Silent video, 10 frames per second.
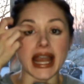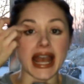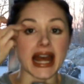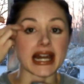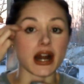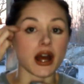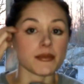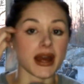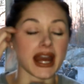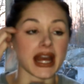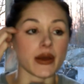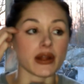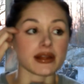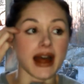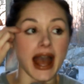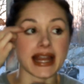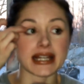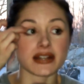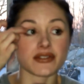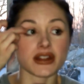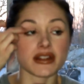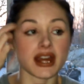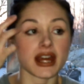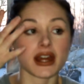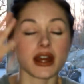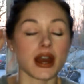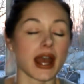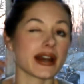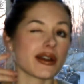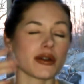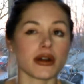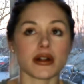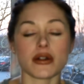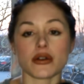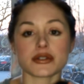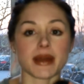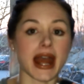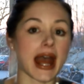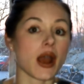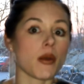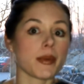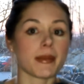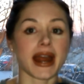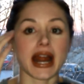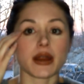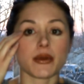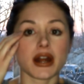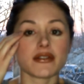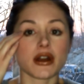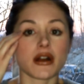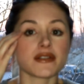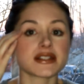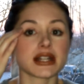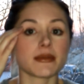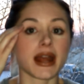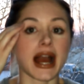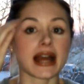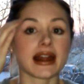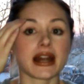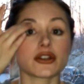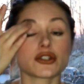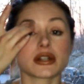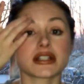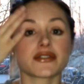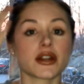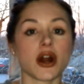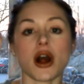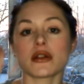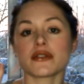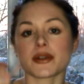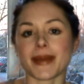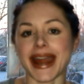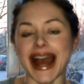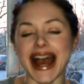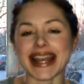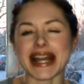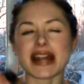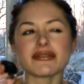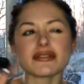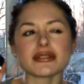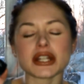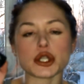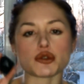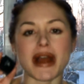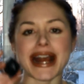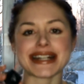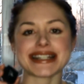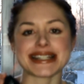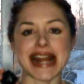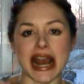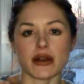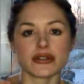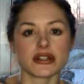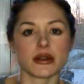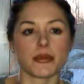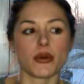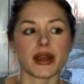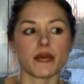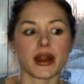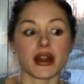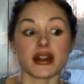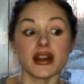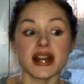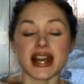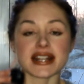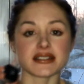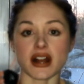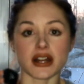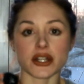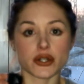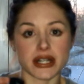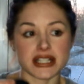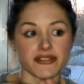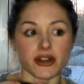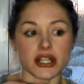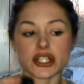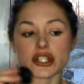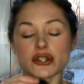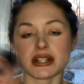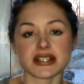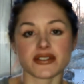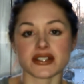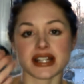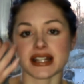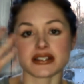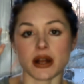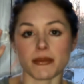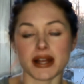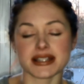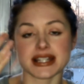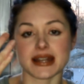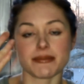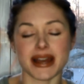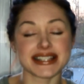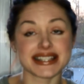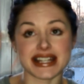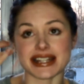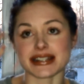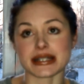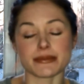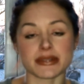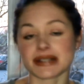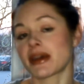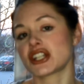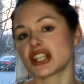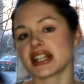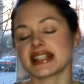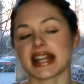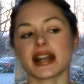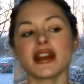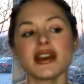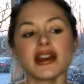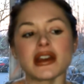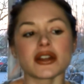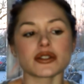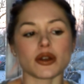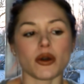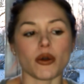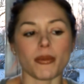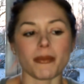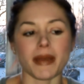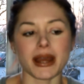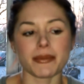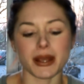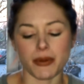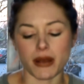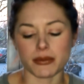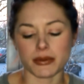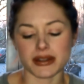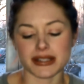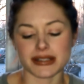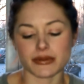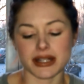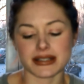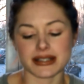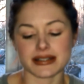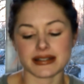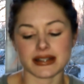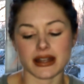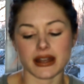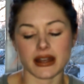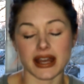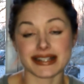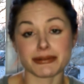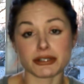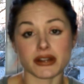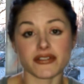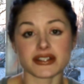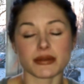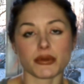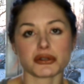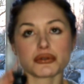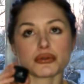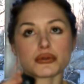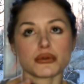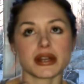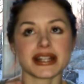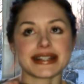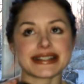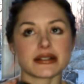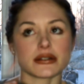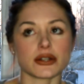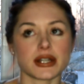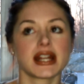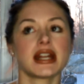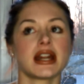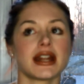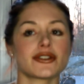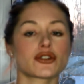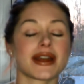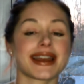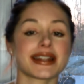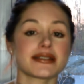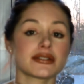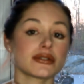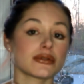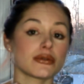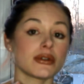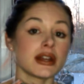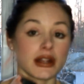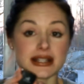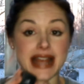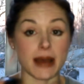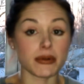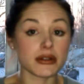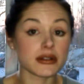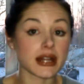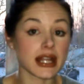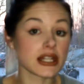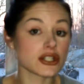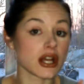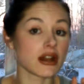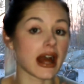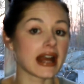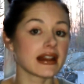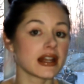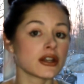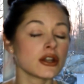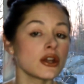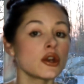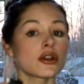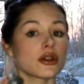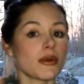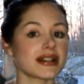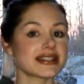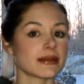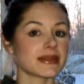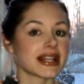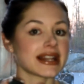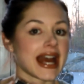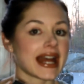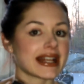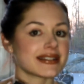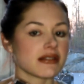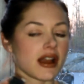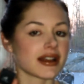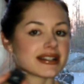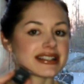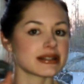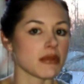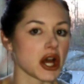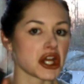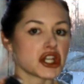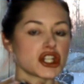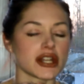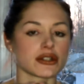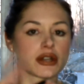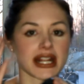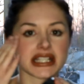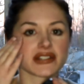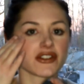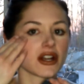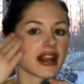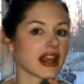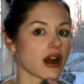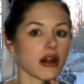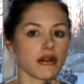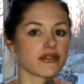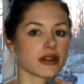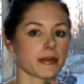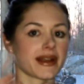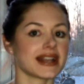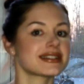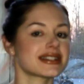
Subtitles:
I had it on my line and everything, I go to close my eye, open my eye, whatever, all of a sudden my eyeliner is transferring all over my eye. It never really dries down to the point where it's not going to transfer. It just transfers and gets all messy and smudges. And so my big problem with this is especially for someone who is learning and trying to dabble in gel eyeliner, you want something that is not going to smudge and transfer and get all over the place.